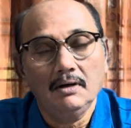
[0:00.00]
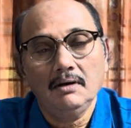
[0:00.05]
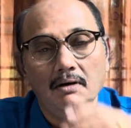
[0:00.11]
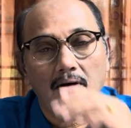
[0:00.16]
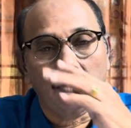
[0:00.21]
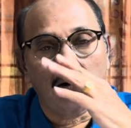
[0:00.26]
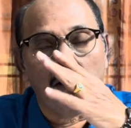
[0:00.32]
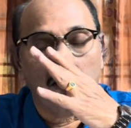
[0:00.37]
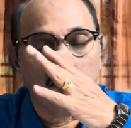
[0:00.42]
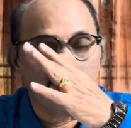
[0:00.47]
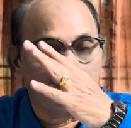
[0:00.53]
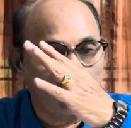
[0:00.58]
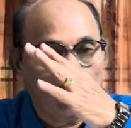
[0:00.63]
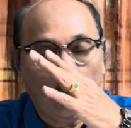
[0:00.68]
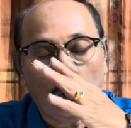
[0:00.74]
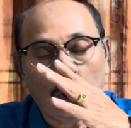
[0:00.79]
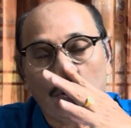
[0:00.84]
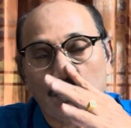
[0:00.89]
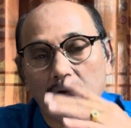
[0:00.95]
and
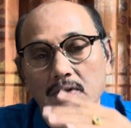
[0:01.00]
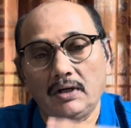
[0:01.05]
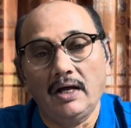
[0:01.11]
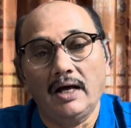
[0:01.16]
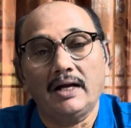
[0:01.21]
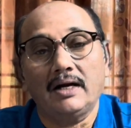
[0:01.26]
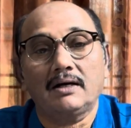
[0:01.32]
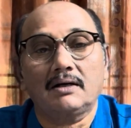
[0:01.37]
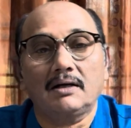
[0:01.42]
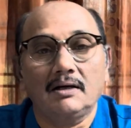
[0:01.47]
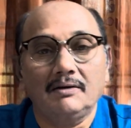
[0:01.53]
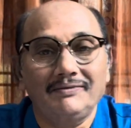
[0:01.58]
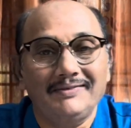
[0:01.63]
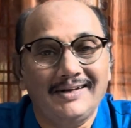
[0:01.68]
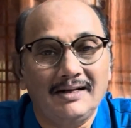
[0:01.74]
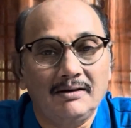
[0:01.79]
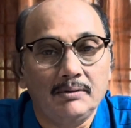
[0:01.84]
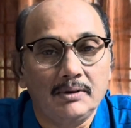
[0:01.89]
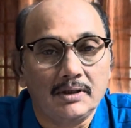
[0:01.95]
also to the director of
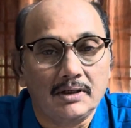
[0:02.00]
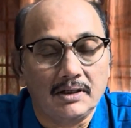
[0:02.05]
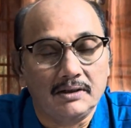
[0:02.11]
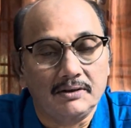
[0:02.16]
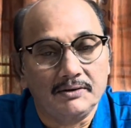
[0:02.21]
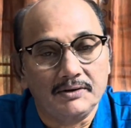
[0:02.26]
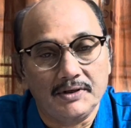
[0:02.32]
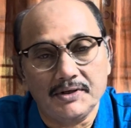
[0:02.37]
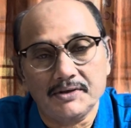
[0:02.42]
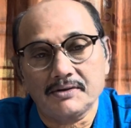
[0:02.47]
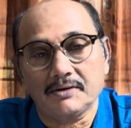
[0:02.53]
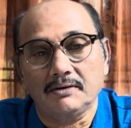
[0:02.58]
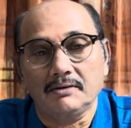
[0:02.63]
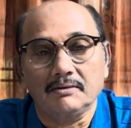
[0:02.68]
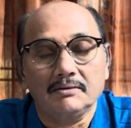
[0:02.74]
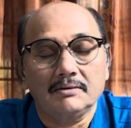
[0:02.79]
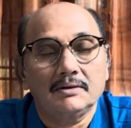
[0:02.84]
elementary education.